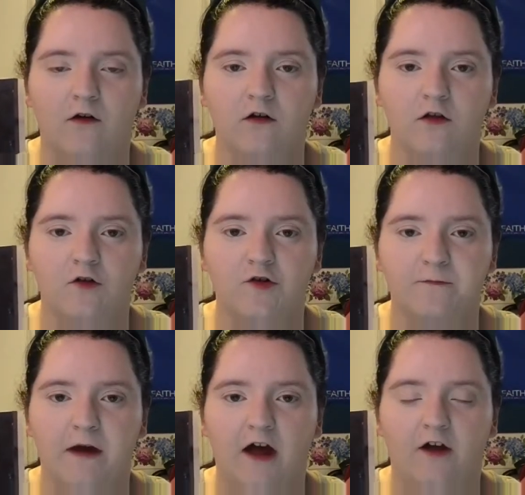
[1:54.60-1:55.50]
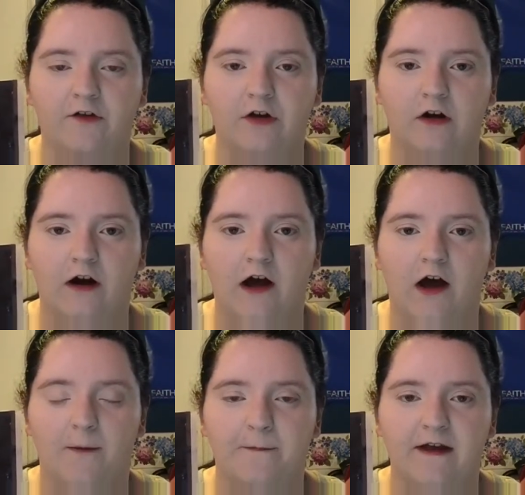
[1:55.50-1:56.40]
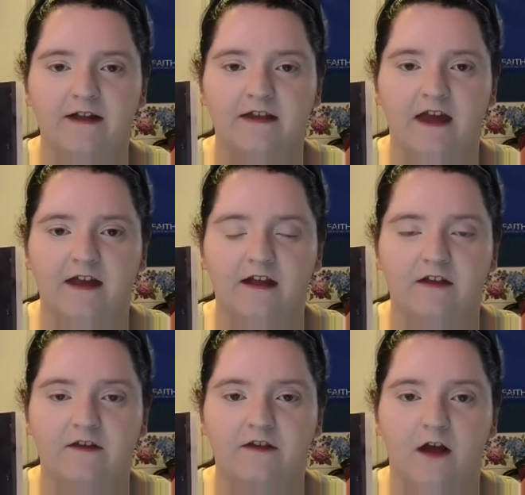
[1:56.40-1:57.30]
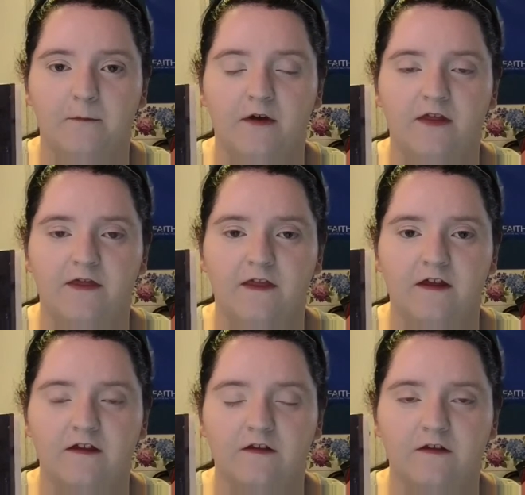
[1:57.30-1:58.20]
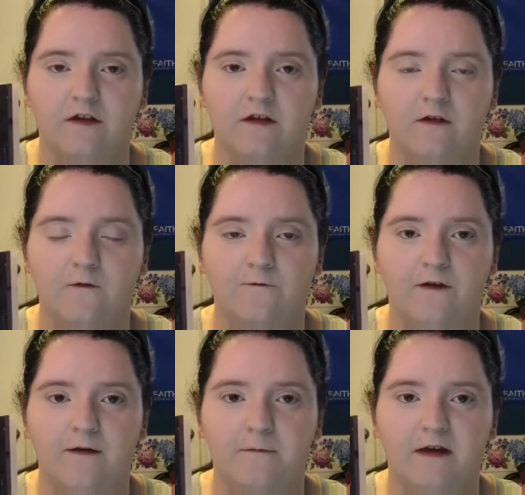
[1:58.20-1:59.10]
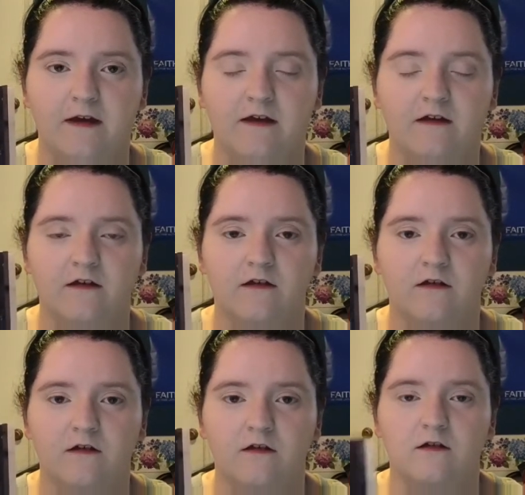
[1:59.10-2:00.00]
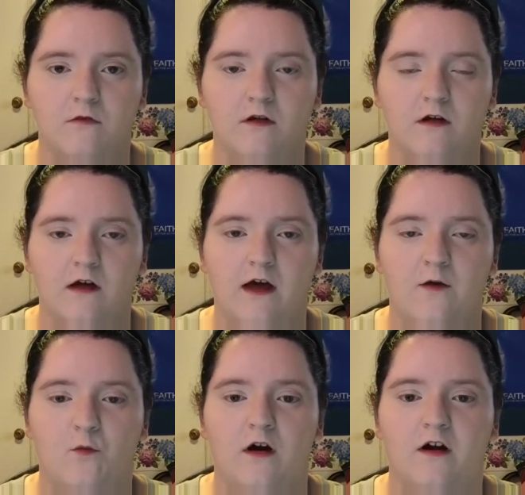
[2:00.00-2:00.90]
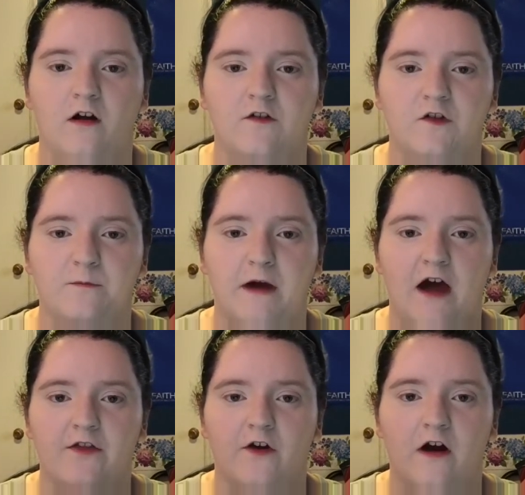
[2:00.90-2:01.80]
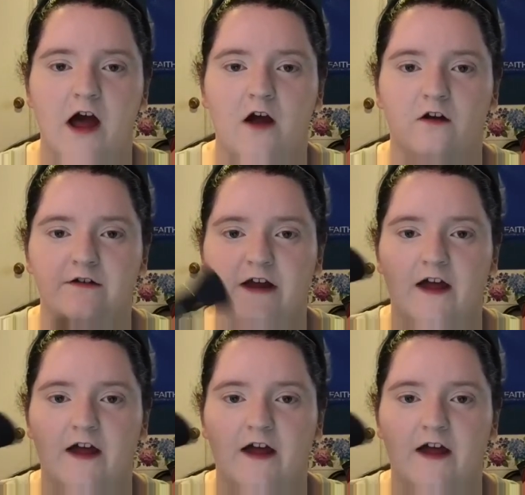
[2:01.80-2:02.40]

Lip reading: loose powder, I'll be taking some of this Fit Me, and we're going to powder our entire